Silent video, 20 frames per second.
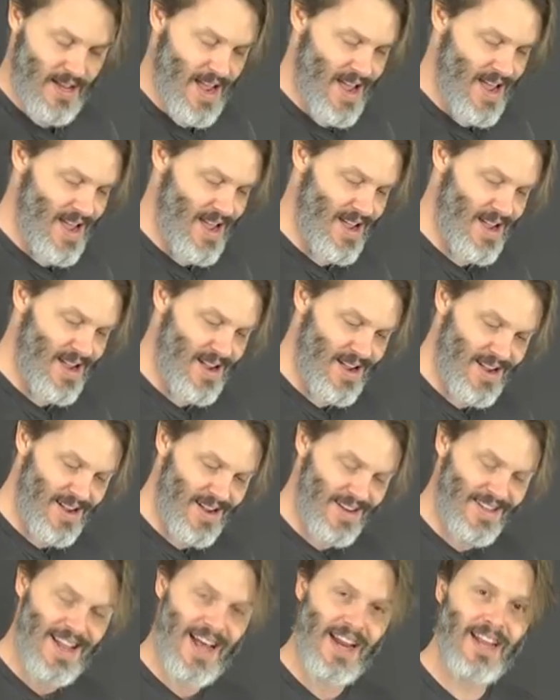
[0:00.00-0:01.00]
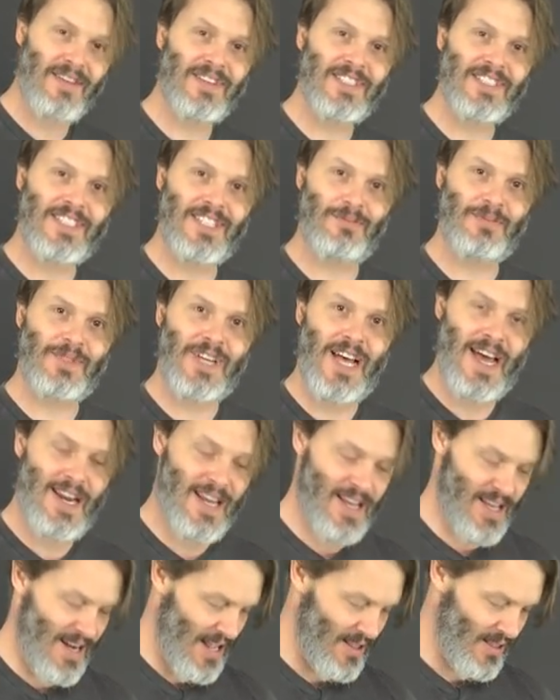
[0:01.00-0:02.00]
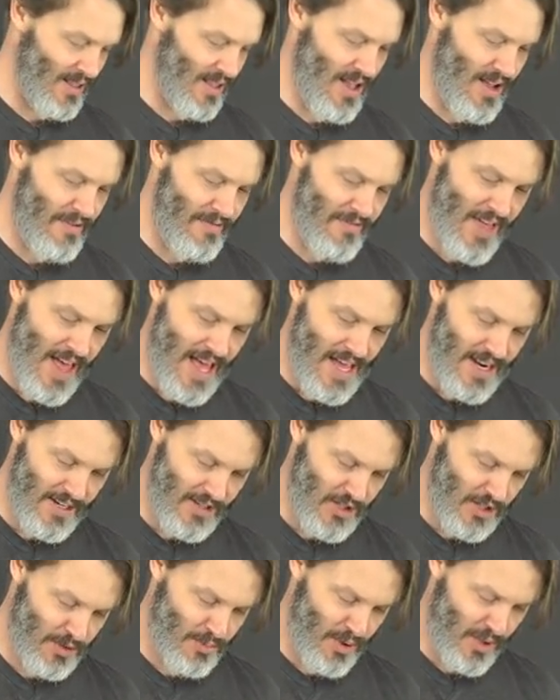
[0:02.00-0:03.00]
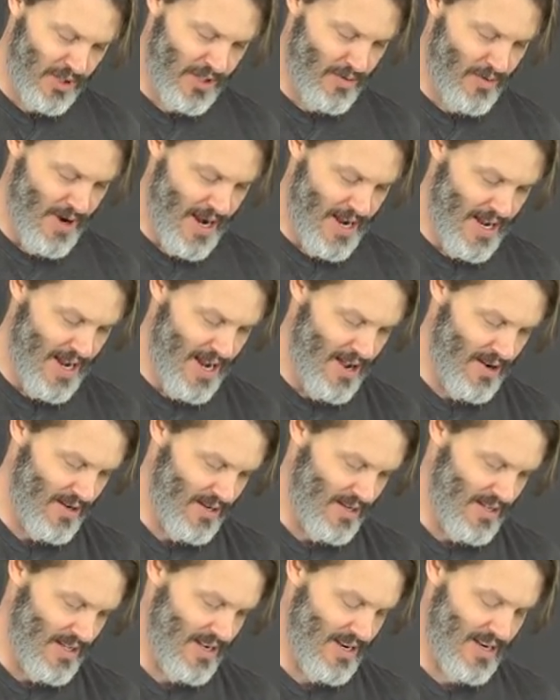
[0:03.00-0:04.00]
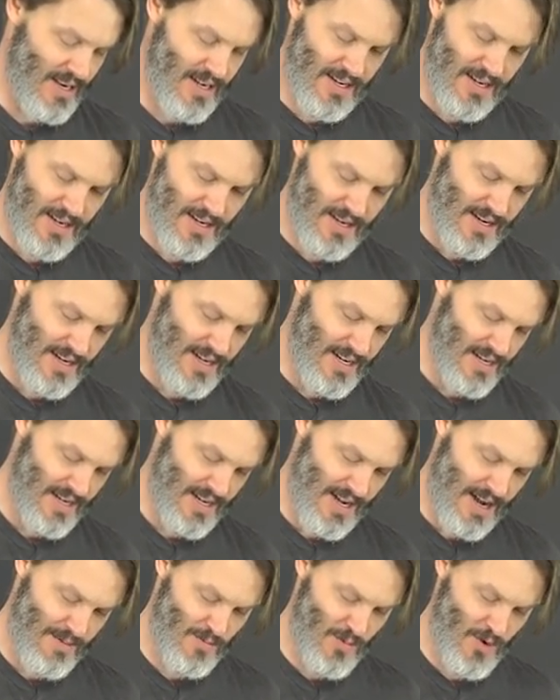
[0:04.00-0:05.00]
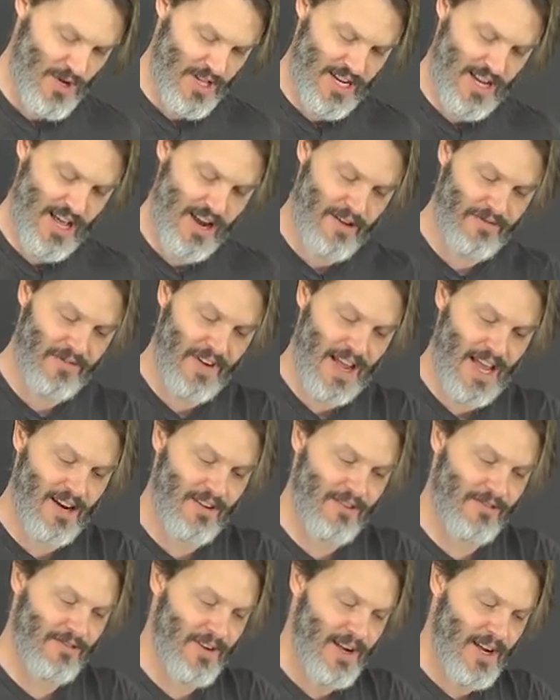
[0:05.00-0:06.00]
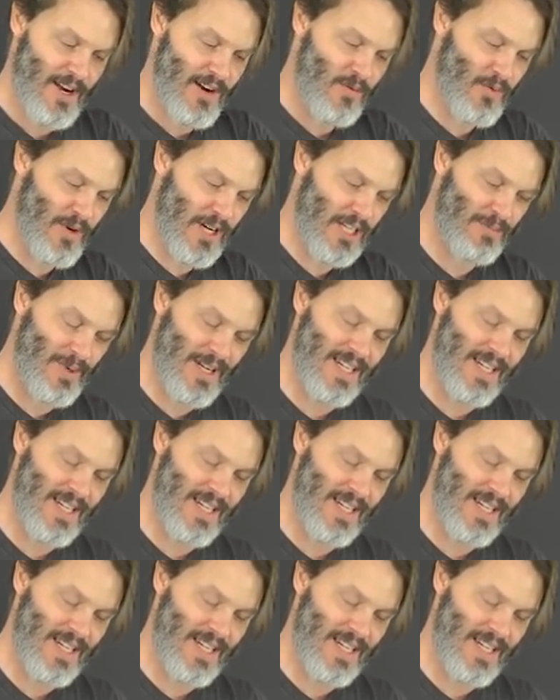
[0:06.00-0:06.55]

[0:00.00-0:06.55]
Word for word: hey, not even zip tied in. I love that. Just pull it right out. Uh, I'm really not a fan of rigs